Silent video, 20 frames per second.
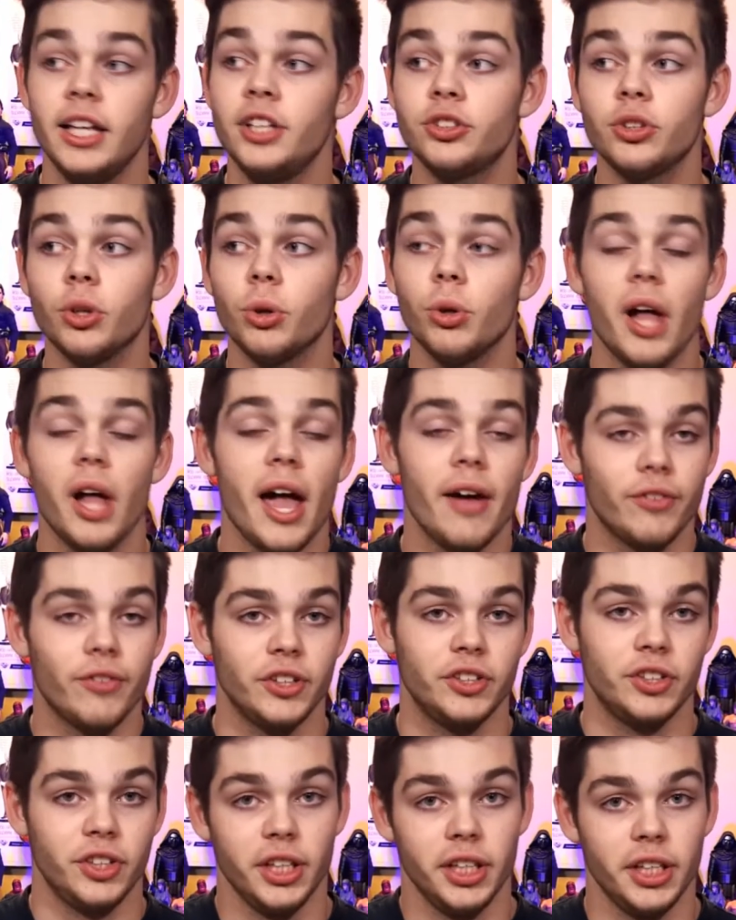He stole
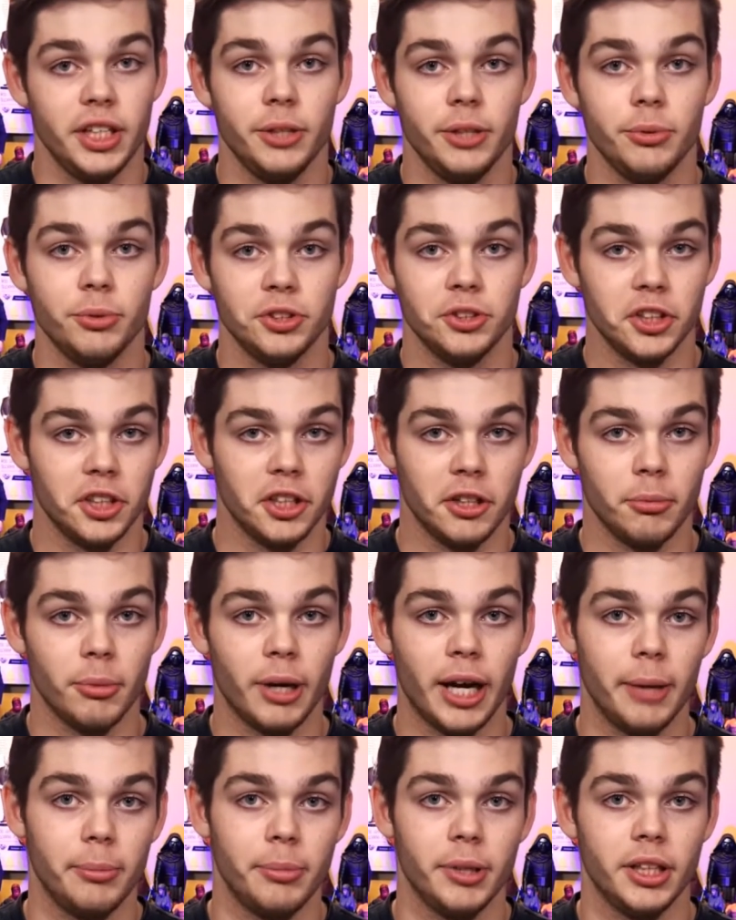every scene he was in
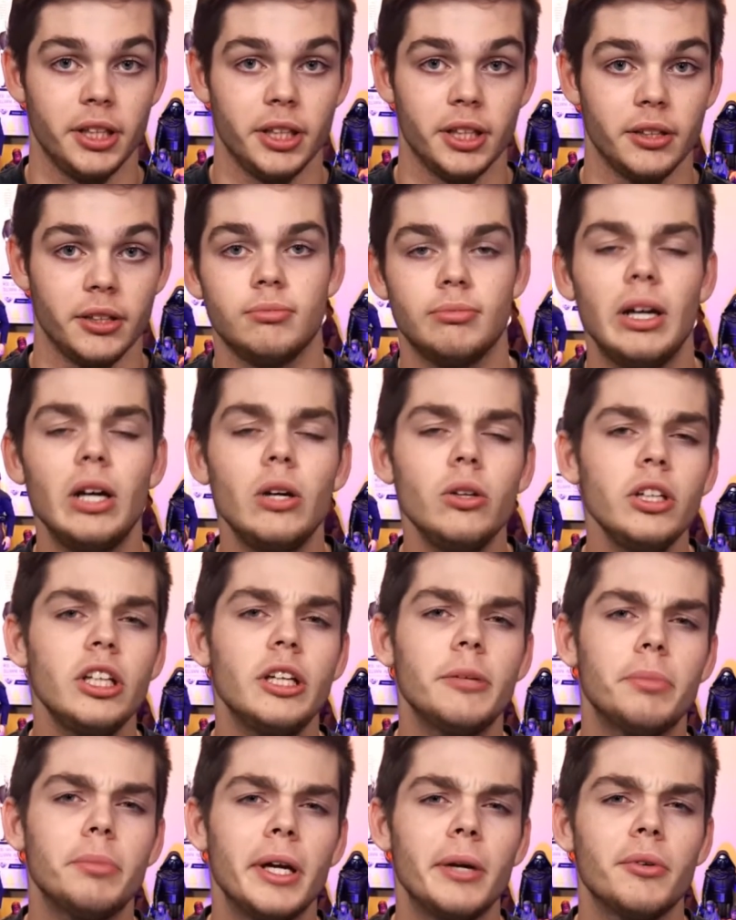my opinion. My
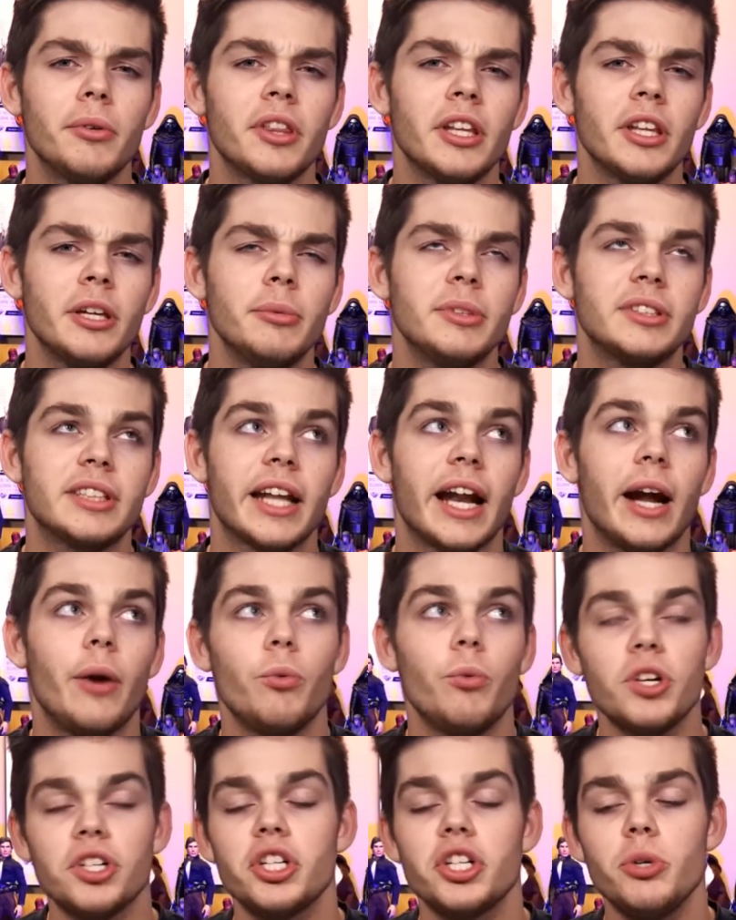only complaint with him is that I
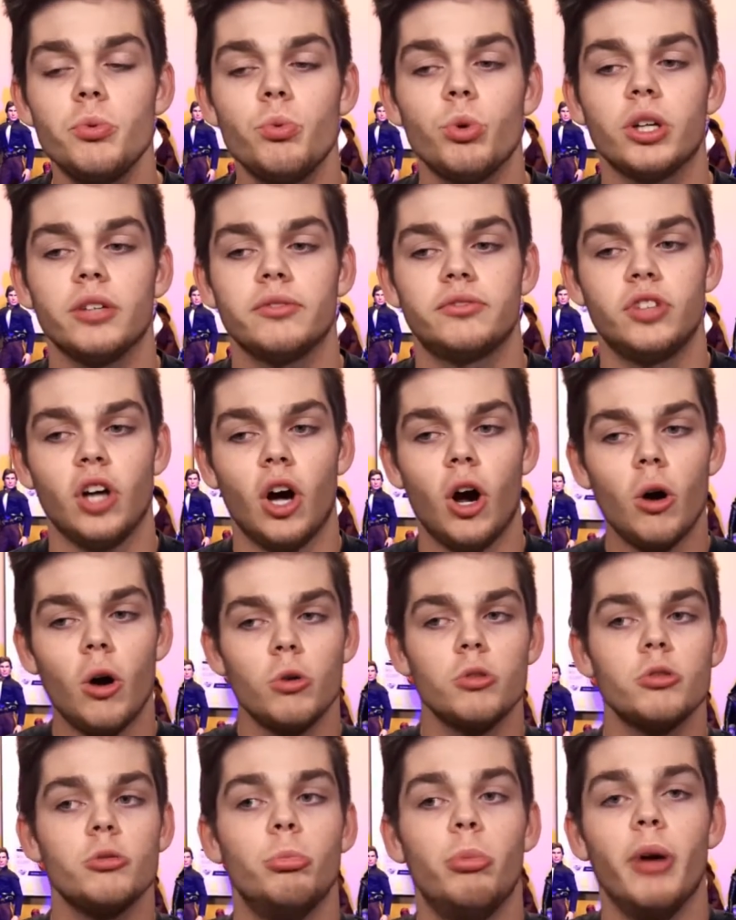wish he would have
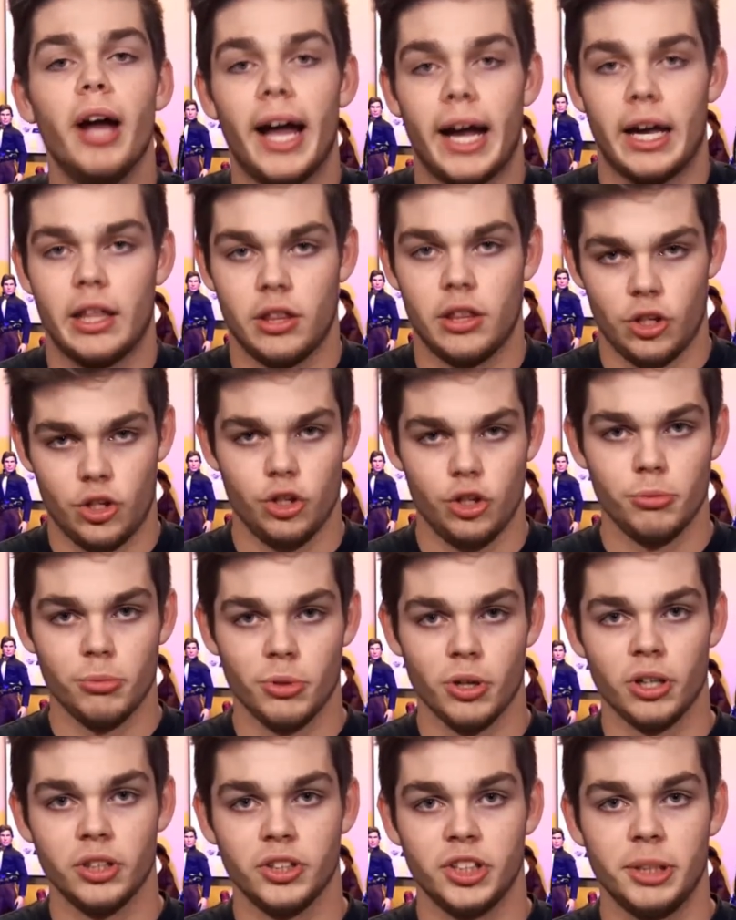toned back the
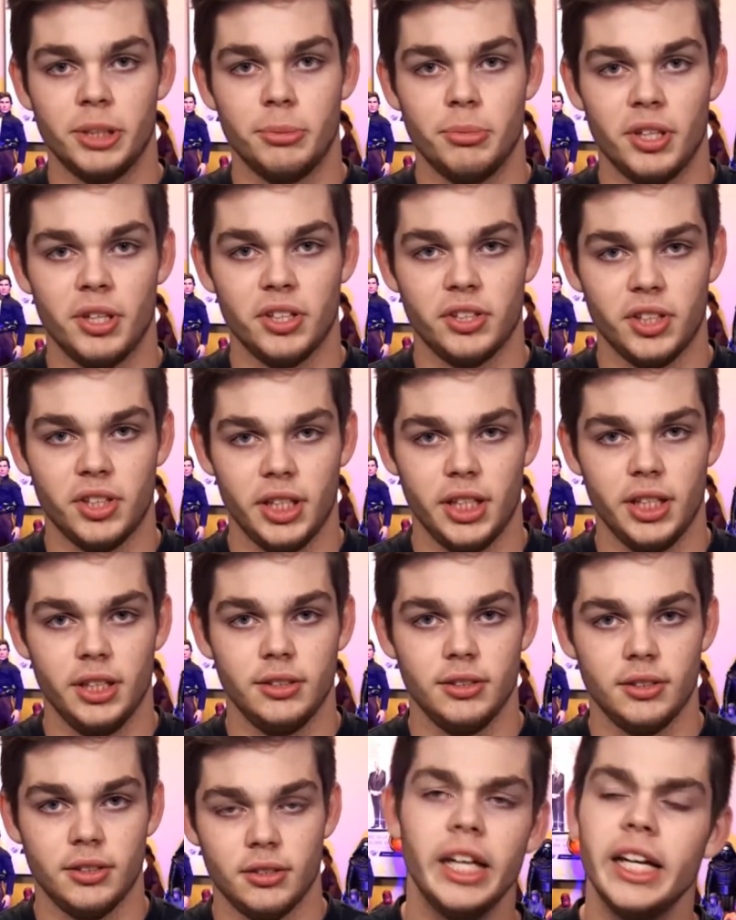humor on some of the
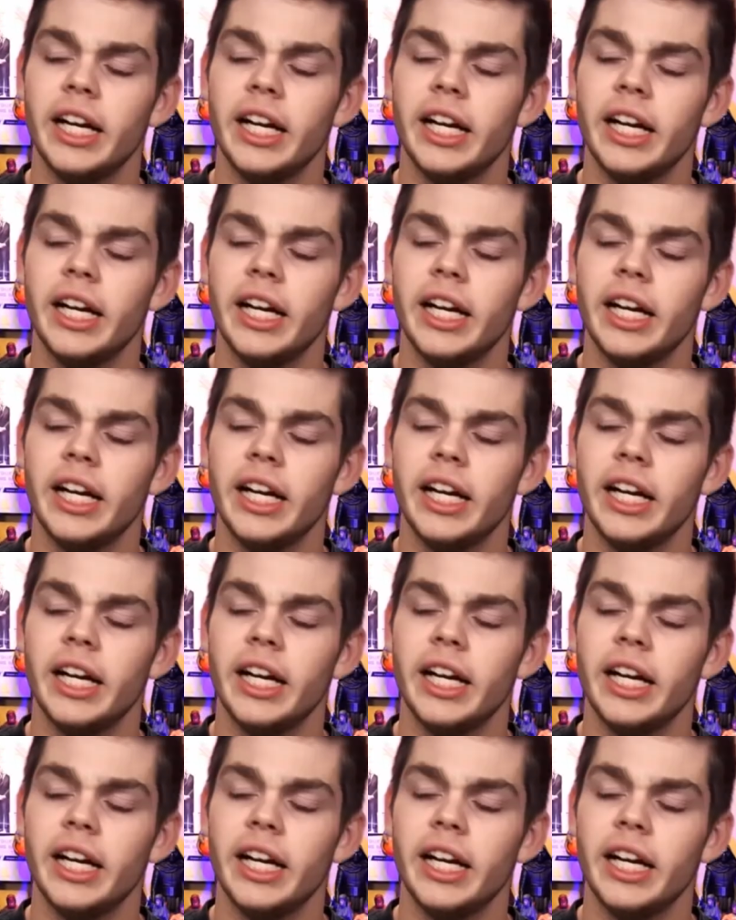scenes.